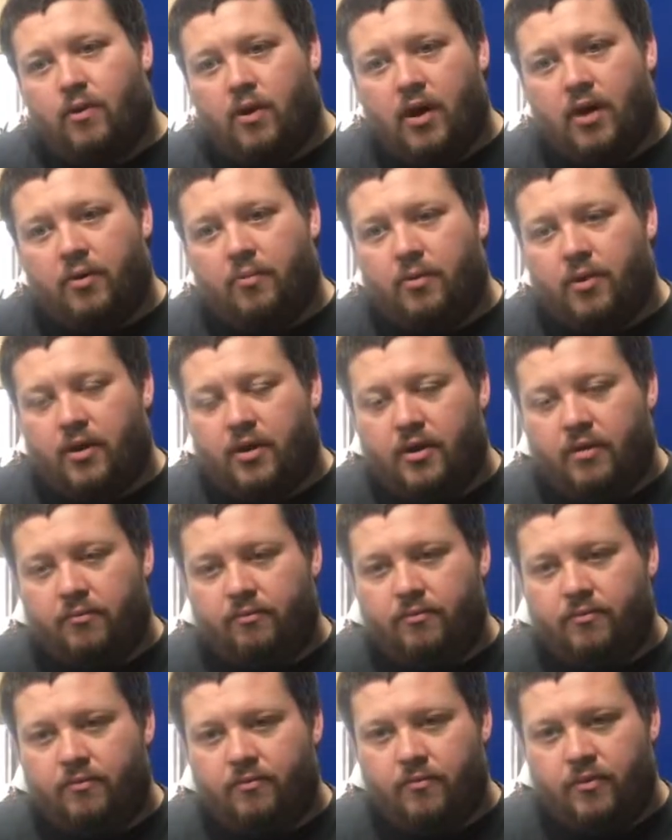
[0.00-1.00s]
water pump,
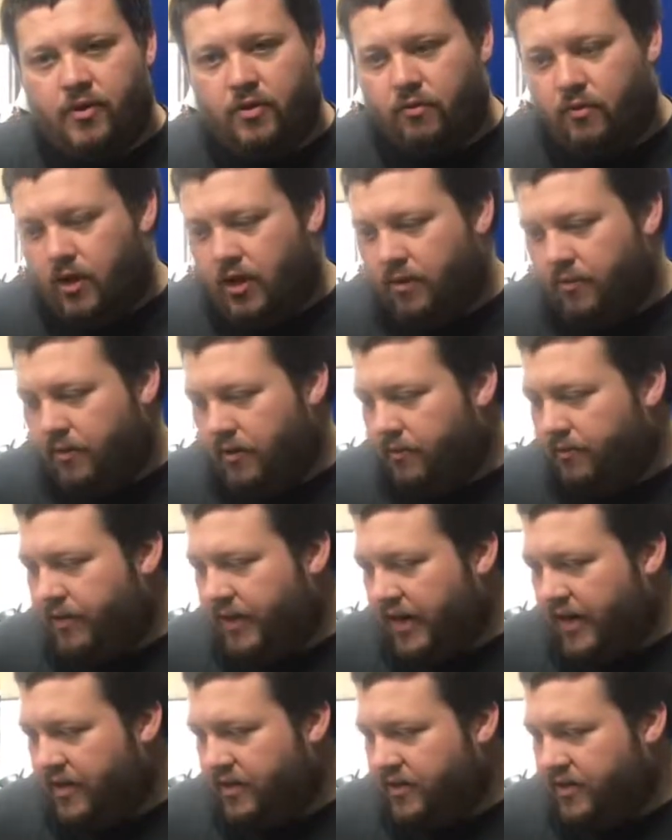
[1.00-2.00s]
new water pump
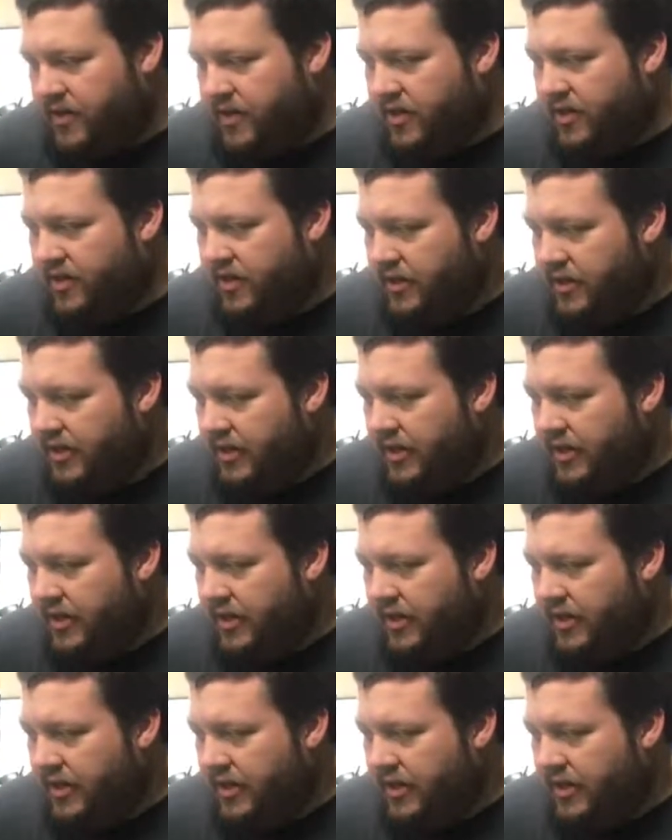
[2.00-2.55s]
gasket.